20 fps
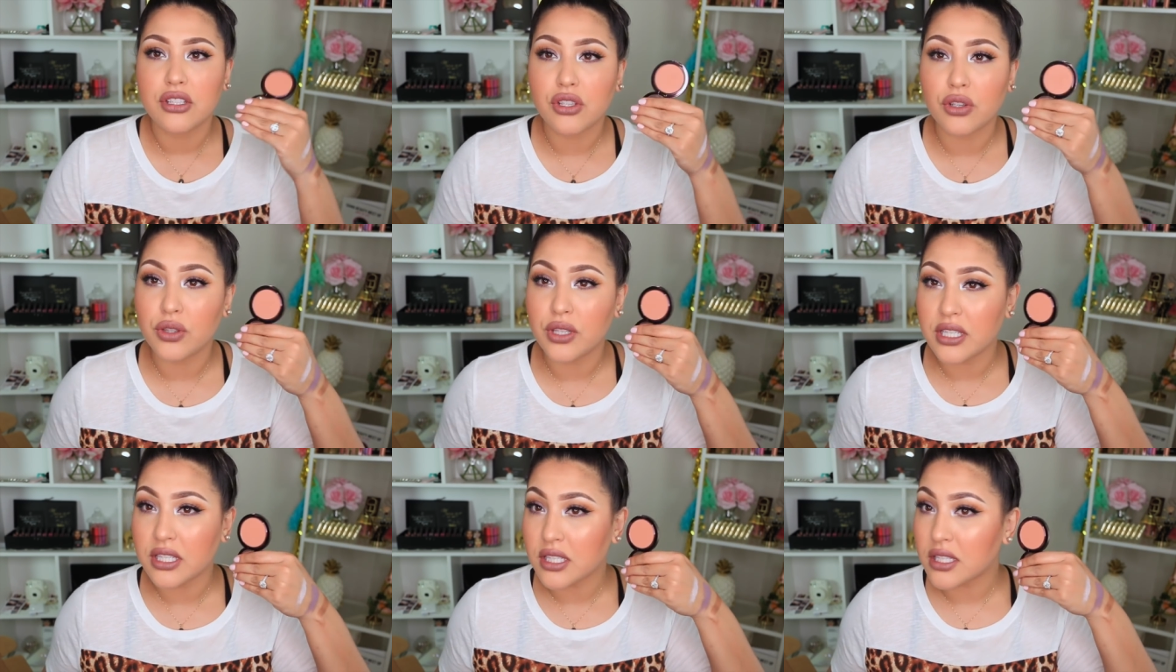
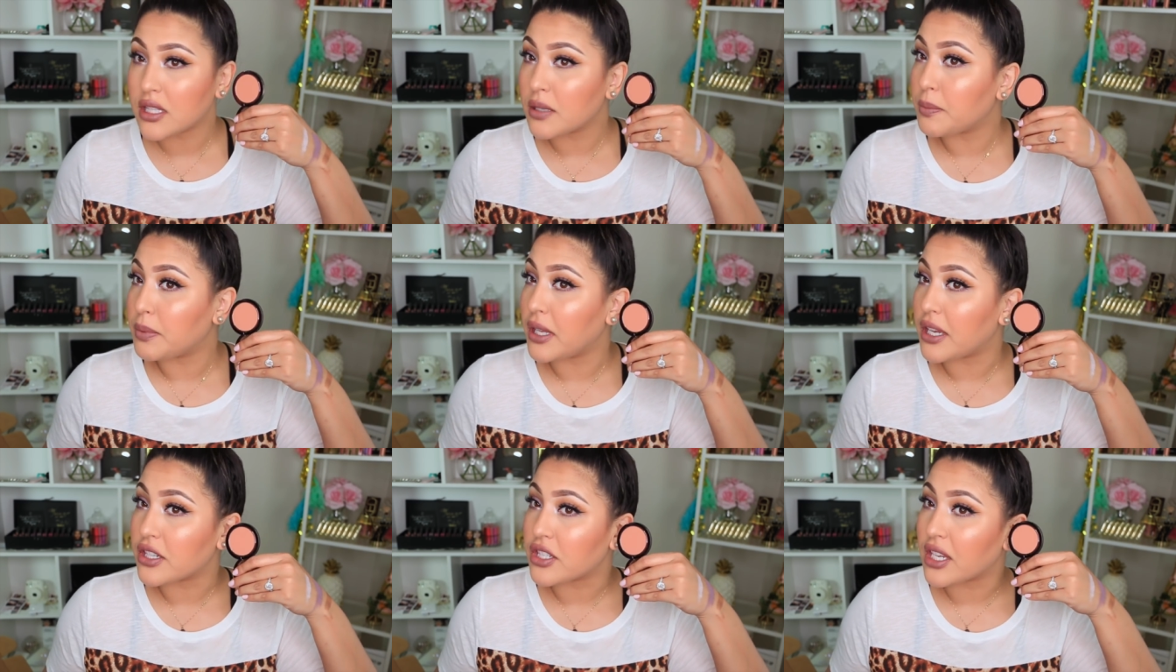So this is
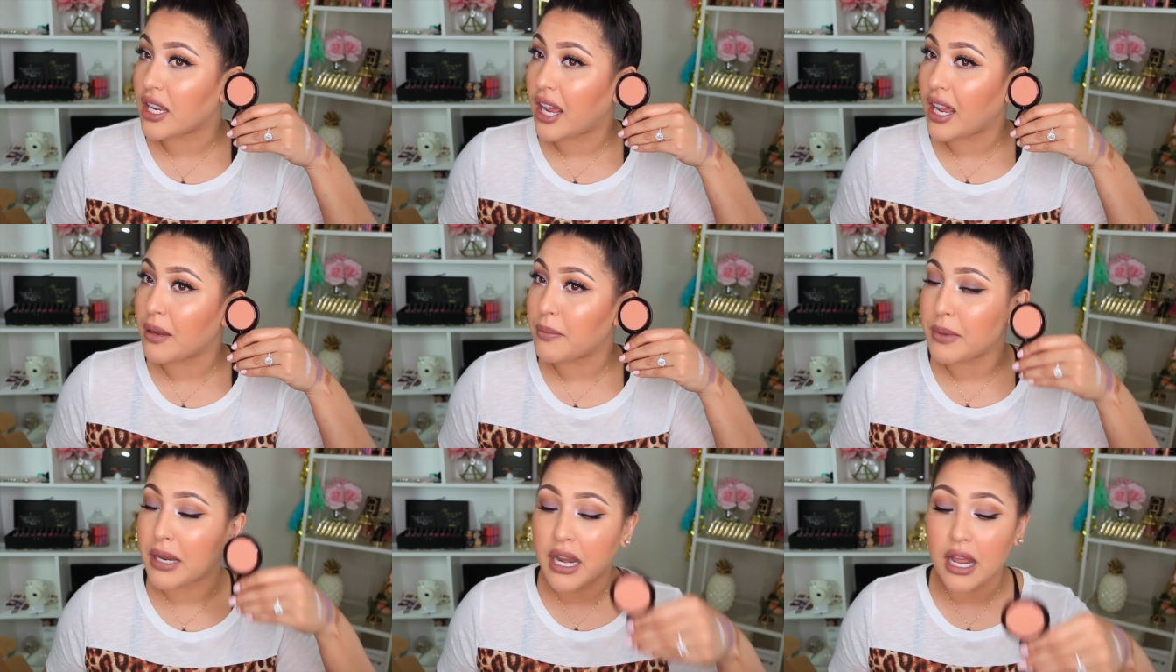the blush that
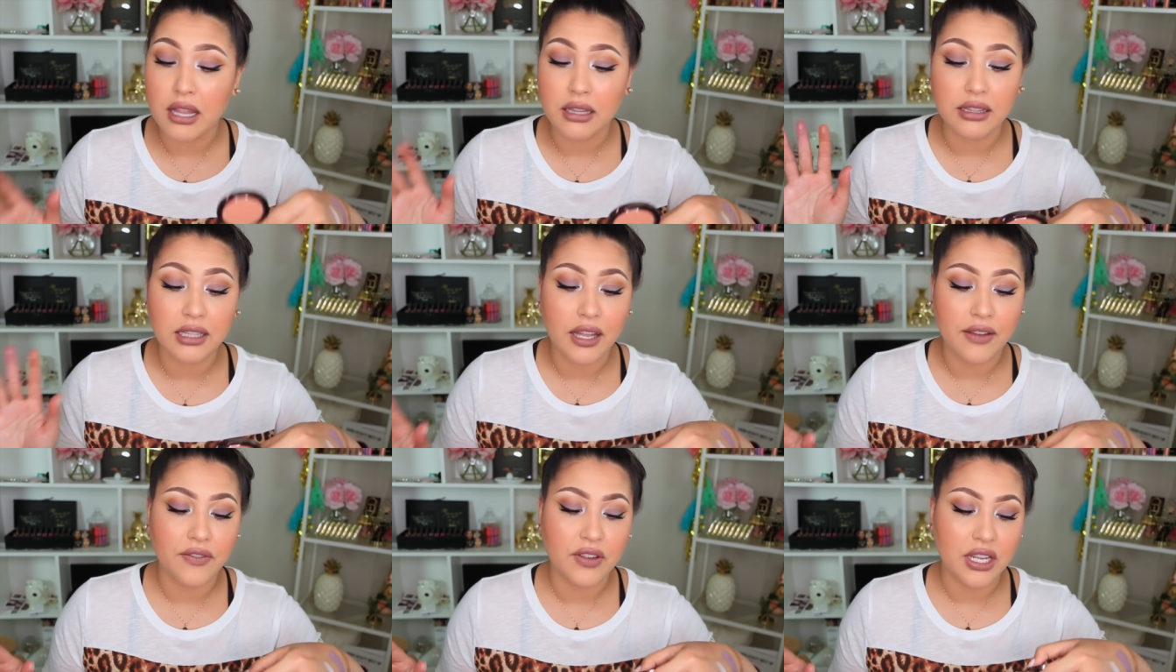I've been
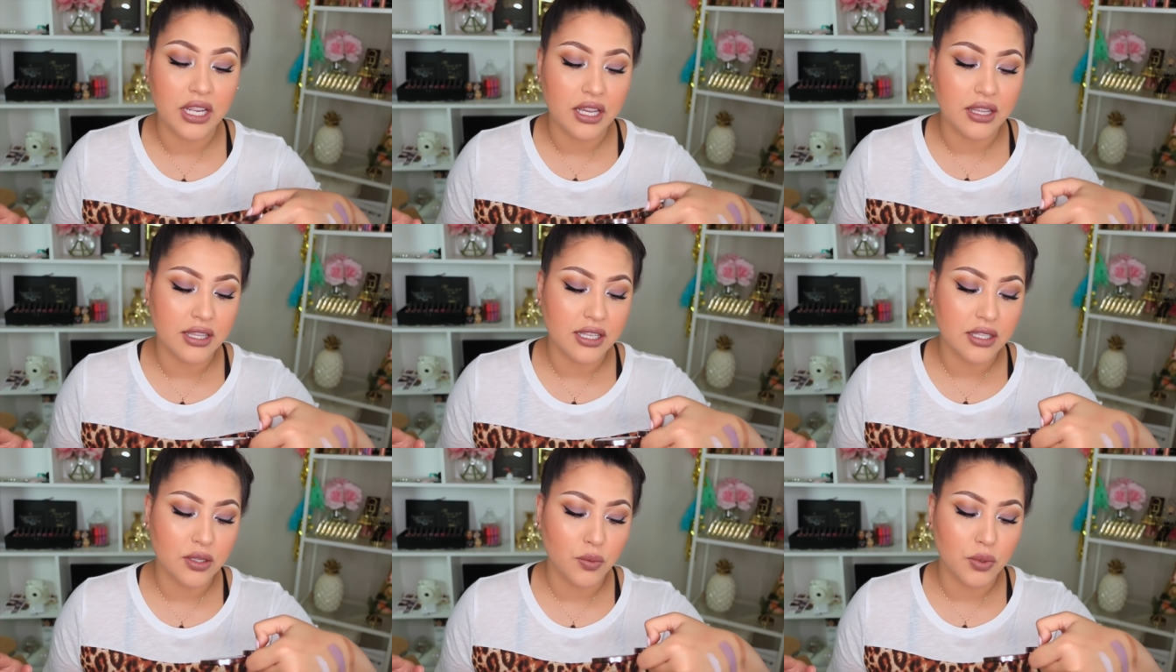loving
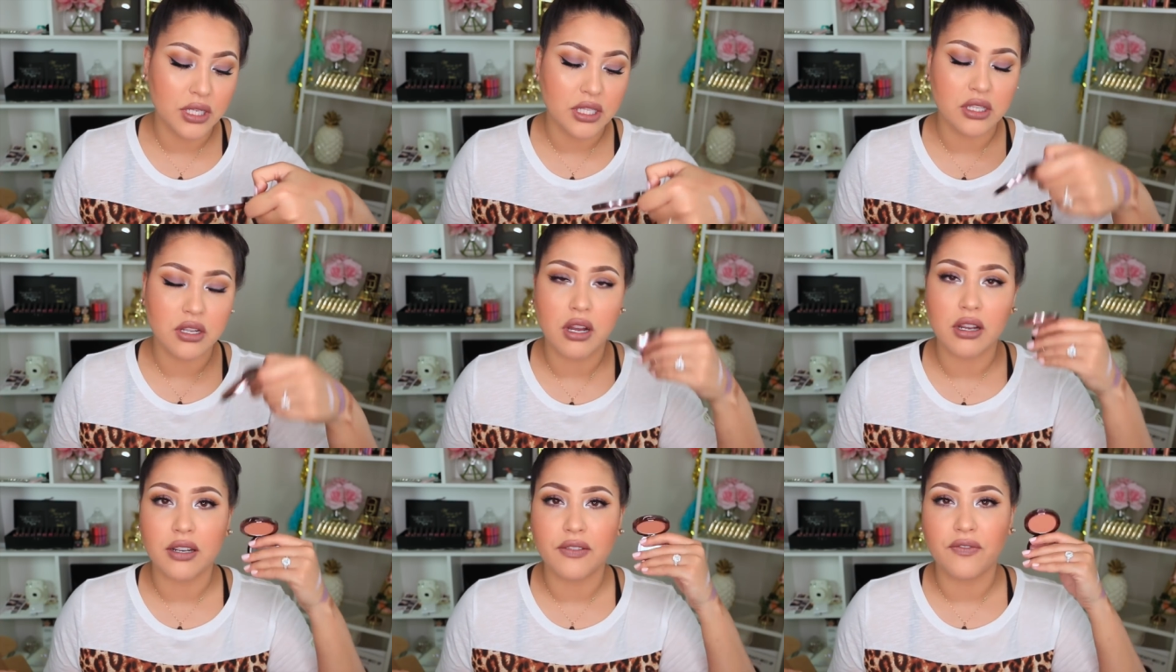and this one
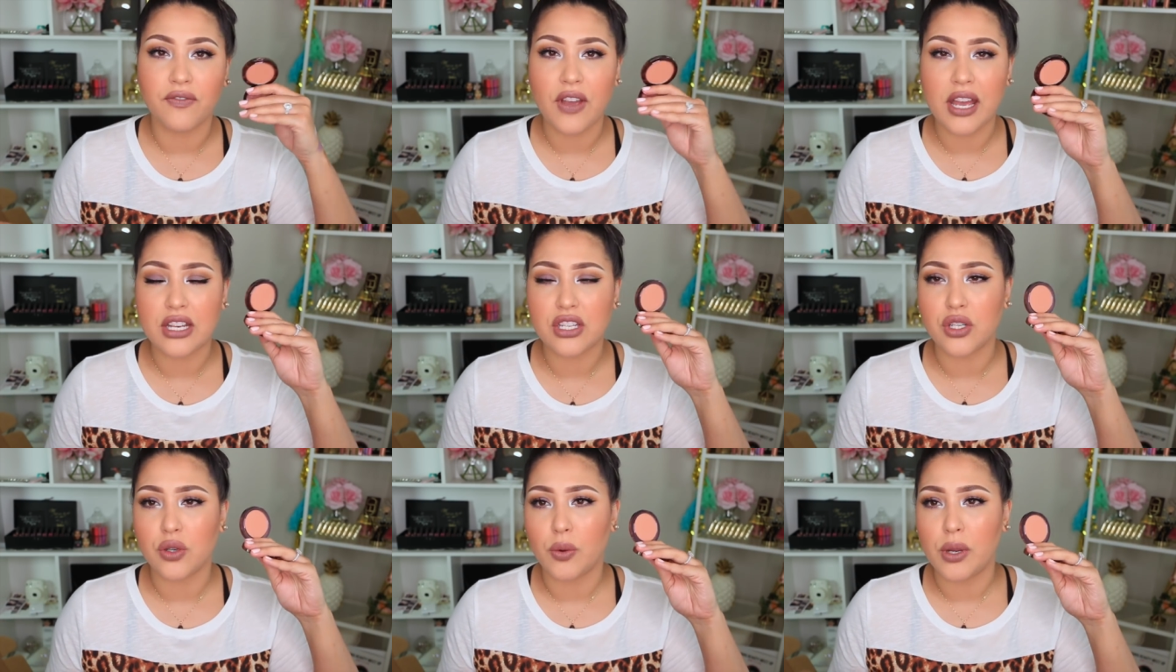is called
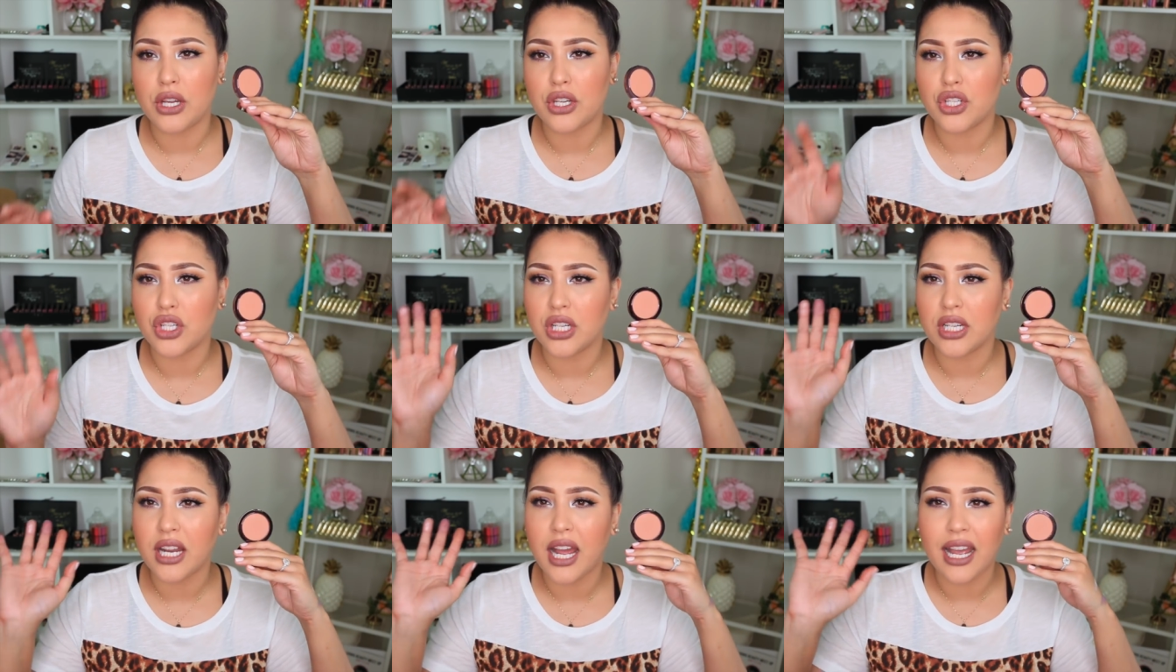
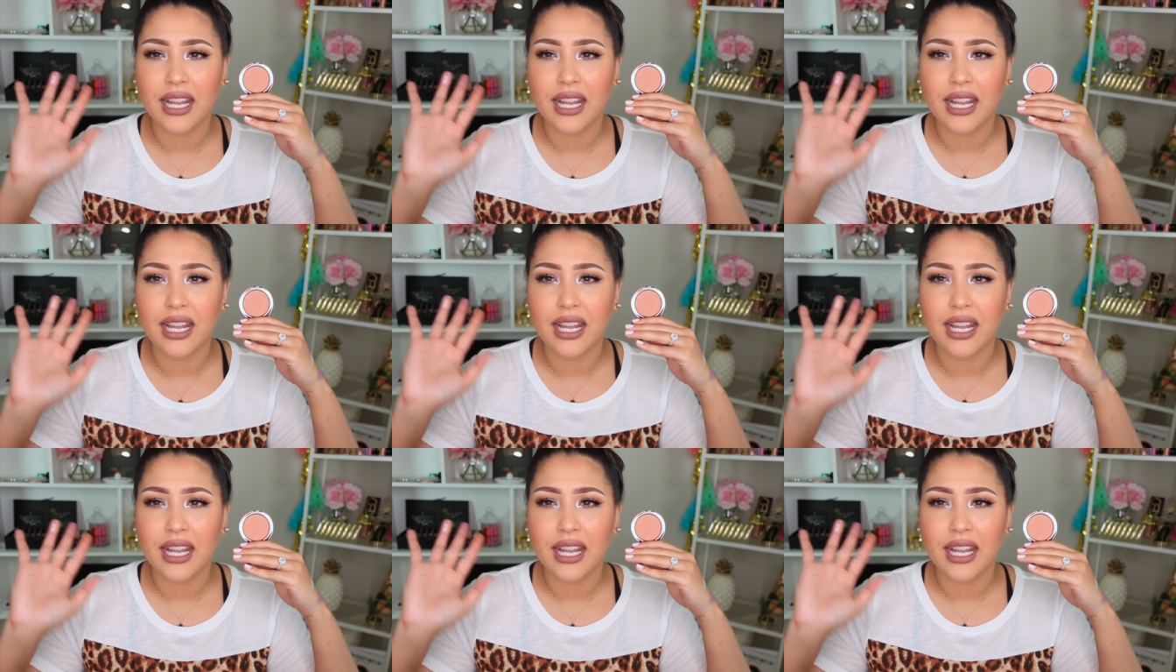Infatuation.